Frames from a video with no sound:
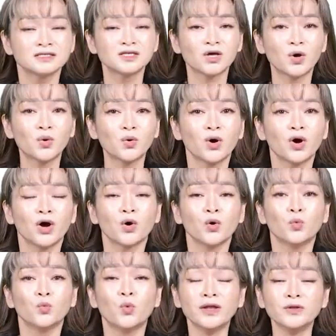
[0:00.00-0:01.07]
So
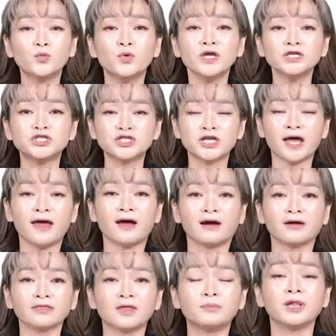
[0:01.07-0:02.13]
when we
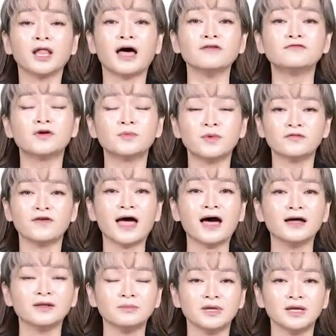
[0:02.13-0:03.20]
share the platform of
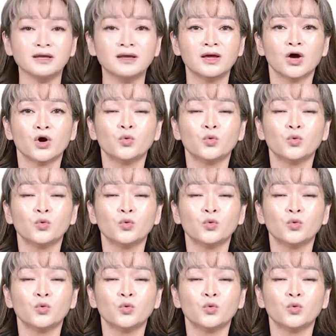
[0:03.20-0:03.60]
Atomy,